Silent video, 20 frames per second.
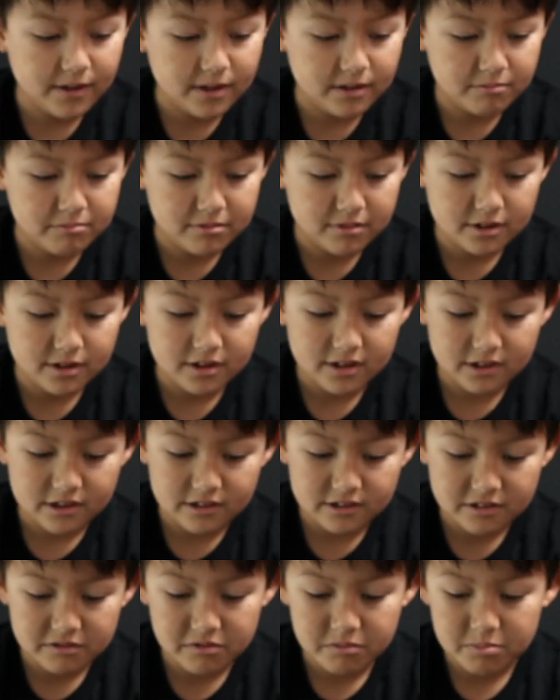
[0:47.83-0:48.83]
put it,
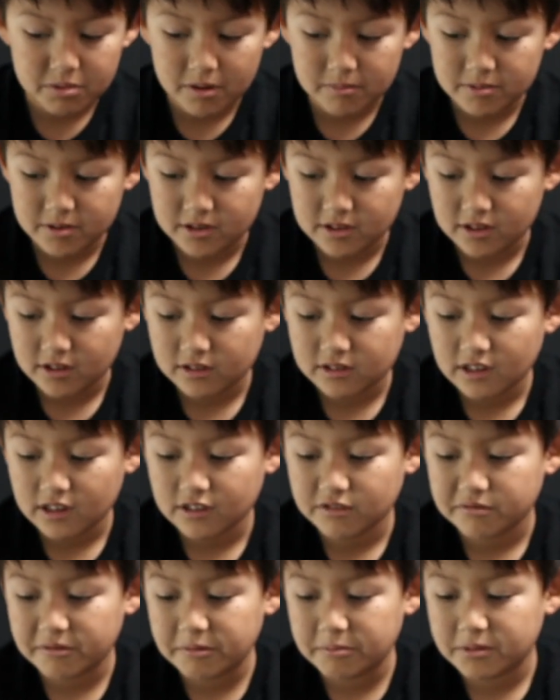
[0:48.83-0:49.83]
because the
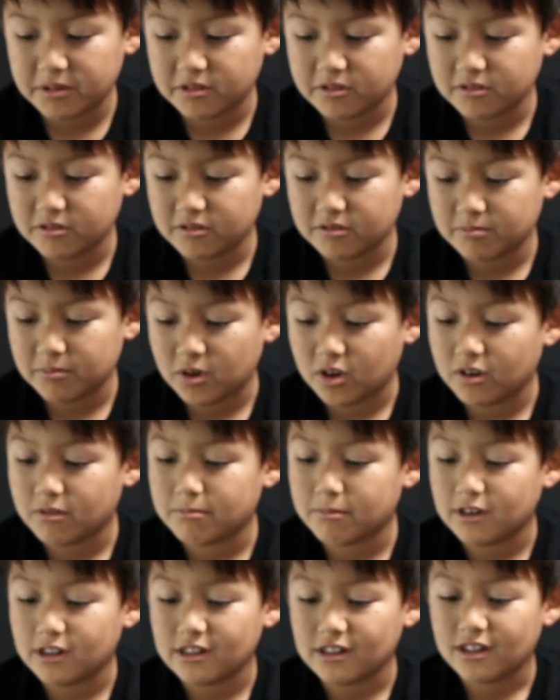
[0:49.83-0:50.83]
text would be too small.
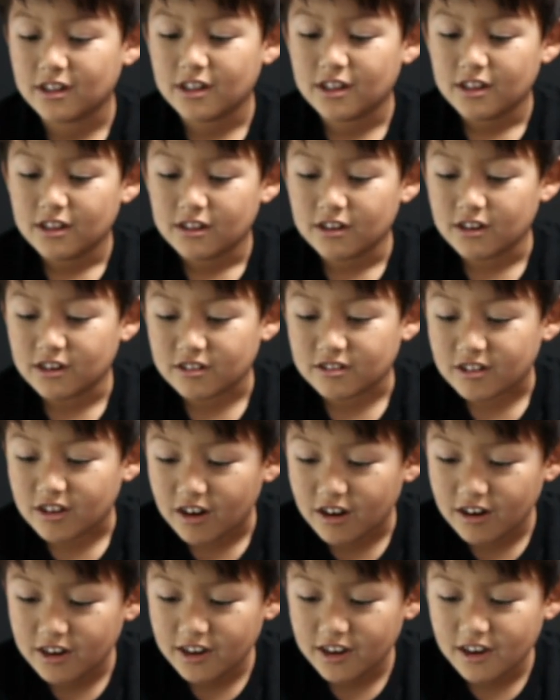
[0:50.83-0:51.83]
But there's
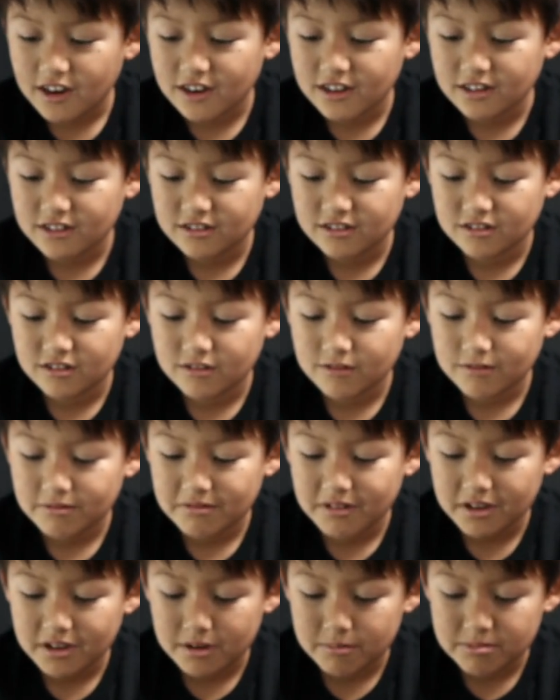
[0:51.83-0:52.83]
Unkite,
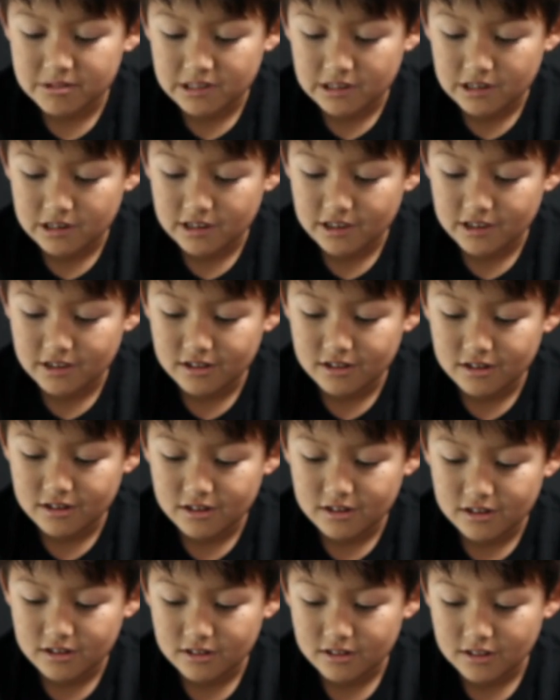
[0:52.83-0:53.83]
Snowflake,
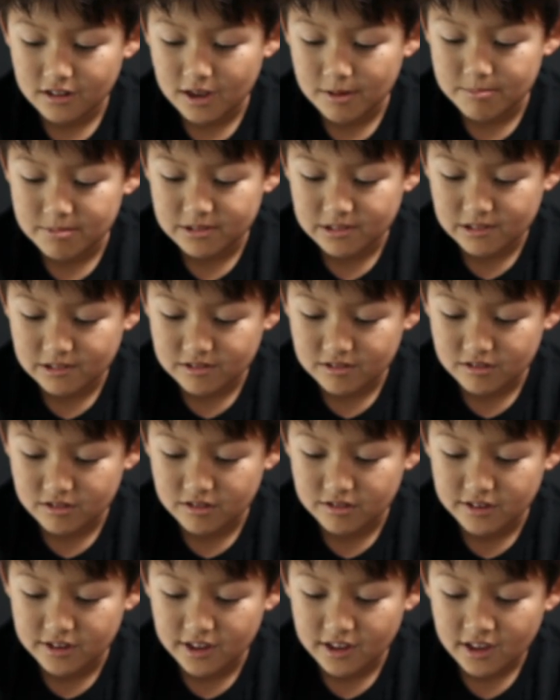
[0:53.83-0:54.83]
Obsidian, Lapis
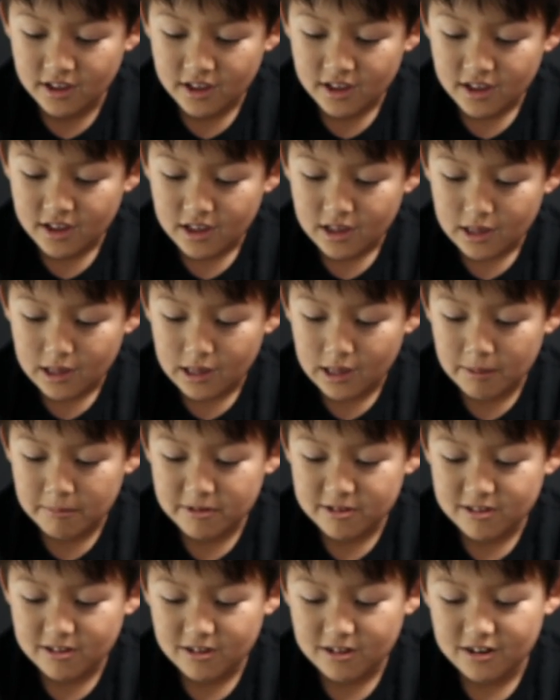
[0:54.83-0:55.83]
Lazuli,
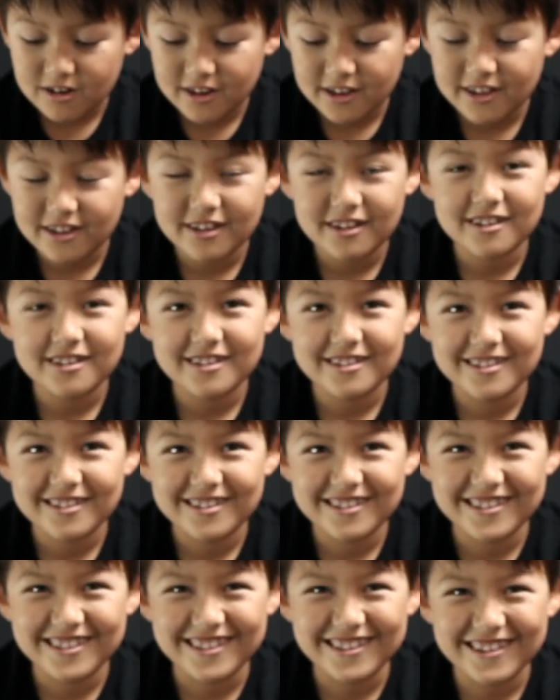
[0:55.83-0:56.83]
Amazonite.
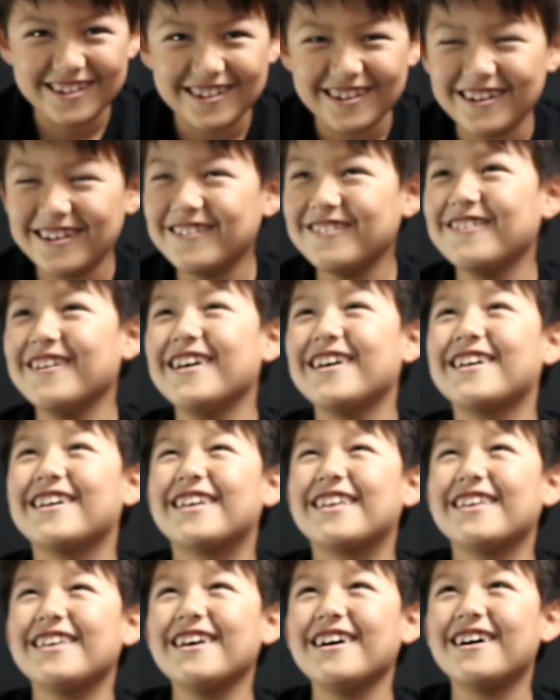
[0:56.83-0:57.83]
Oh
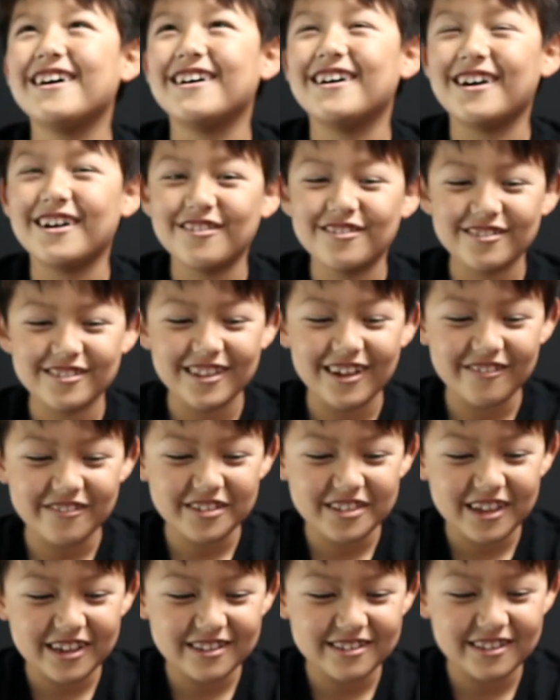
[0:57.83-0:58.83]
wait, yeah, that
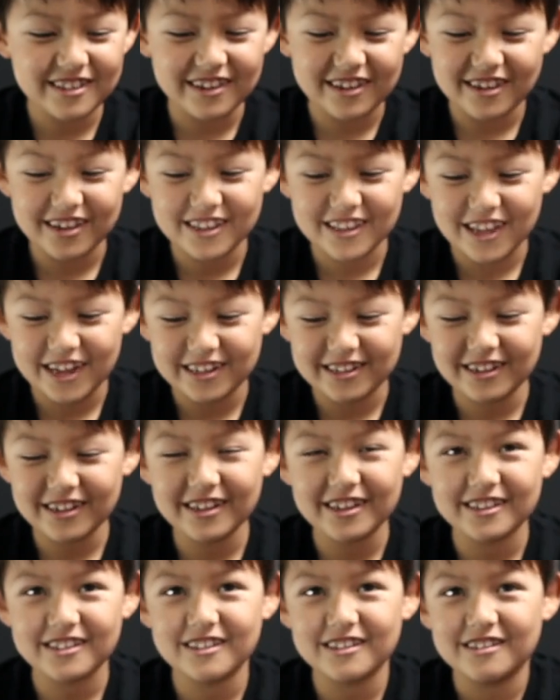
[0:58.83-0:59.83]
reminds me. I did
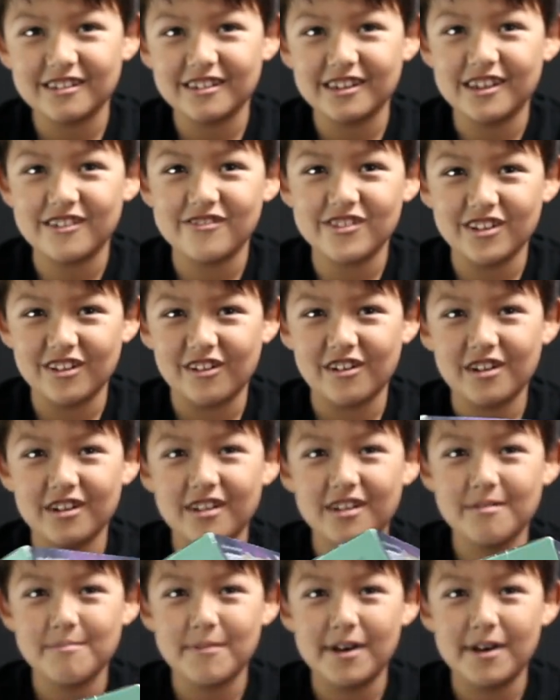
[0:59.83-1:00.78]
get this on Amazon, and my